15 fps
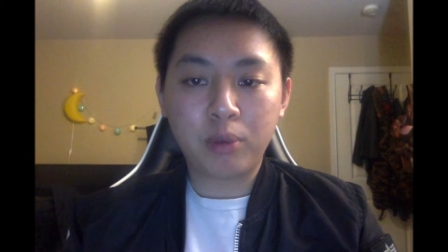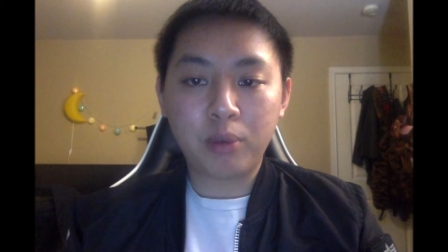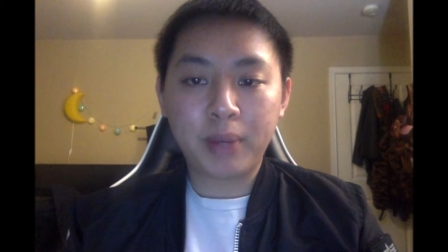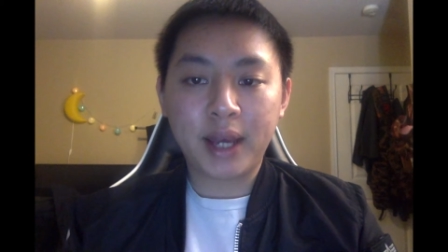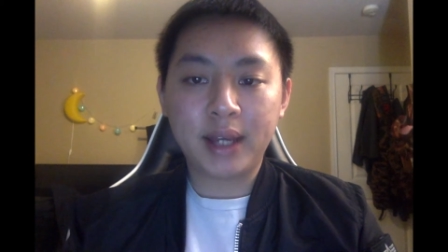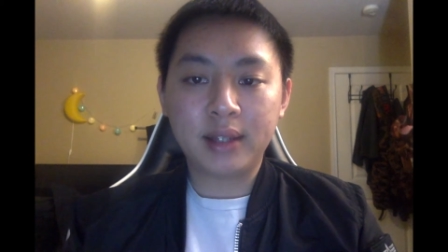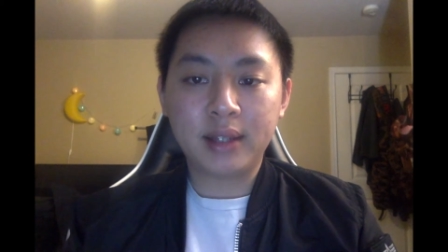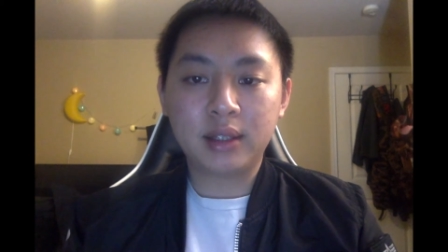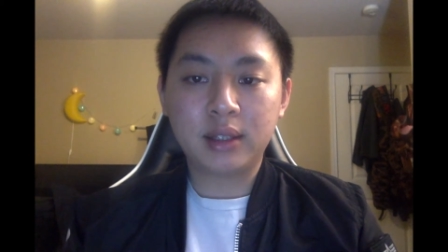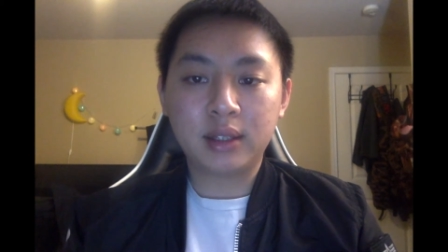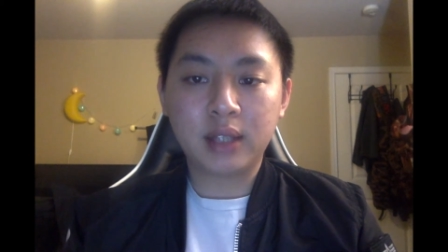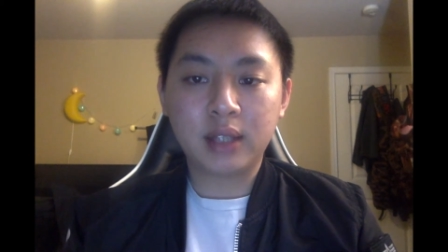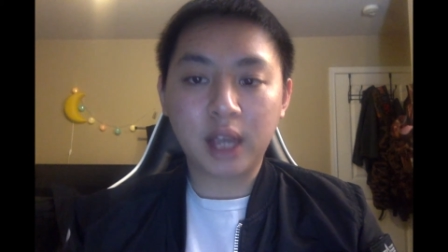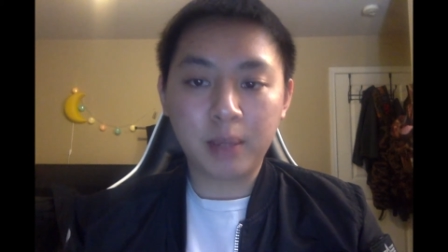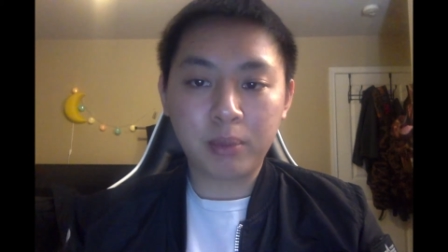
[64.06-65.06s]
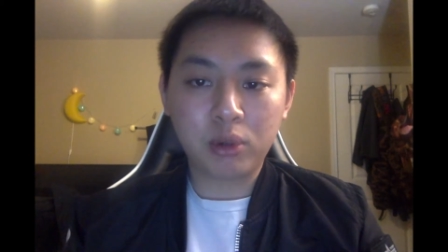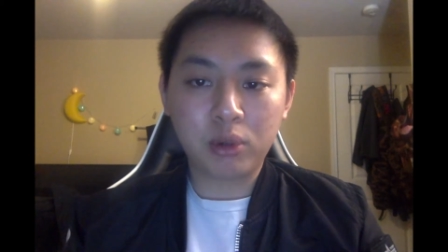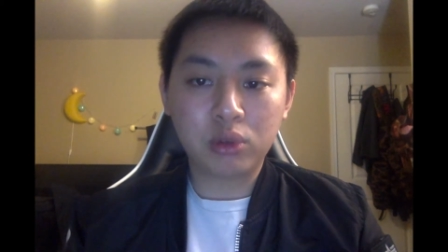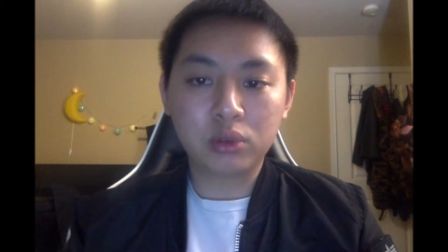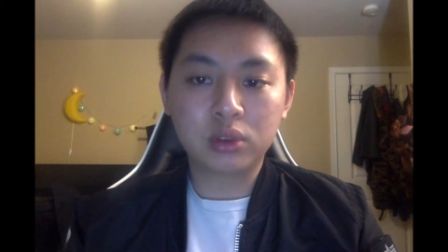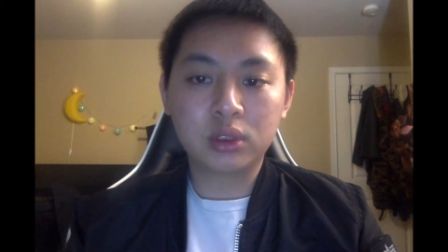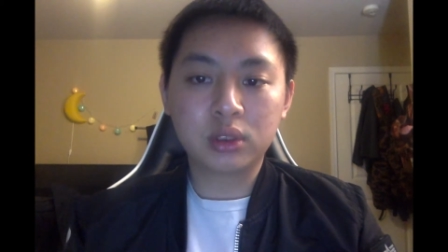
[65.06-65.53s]
pen,
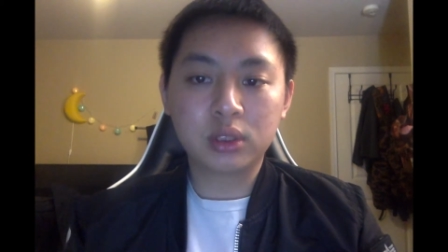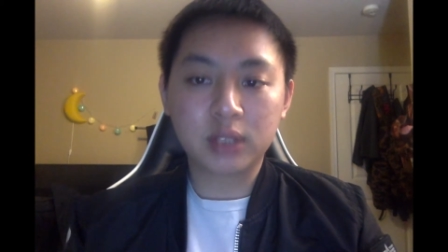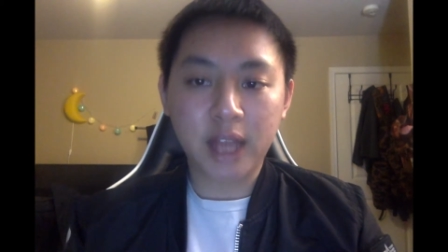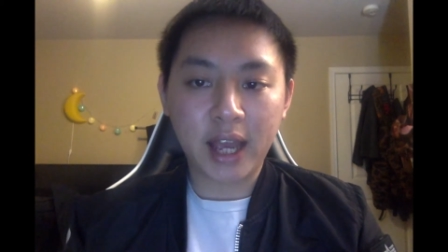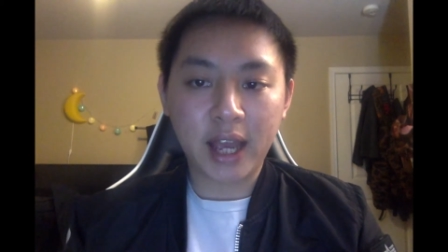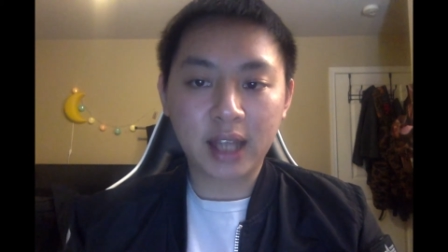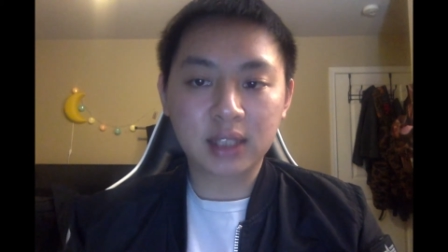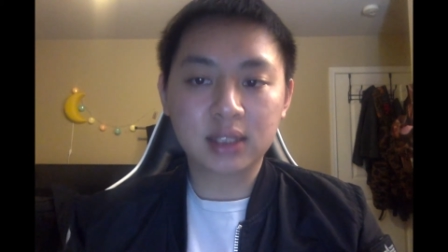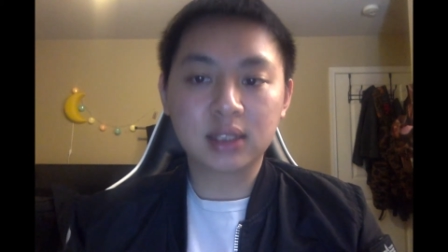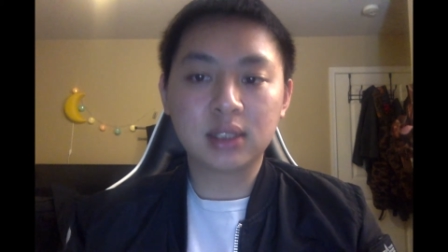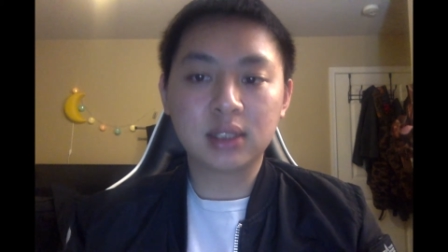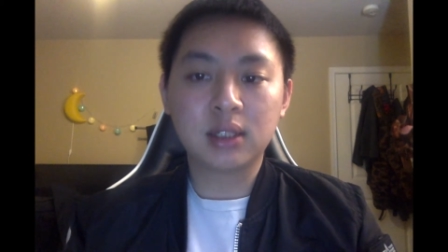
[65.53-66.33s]
tables, desks,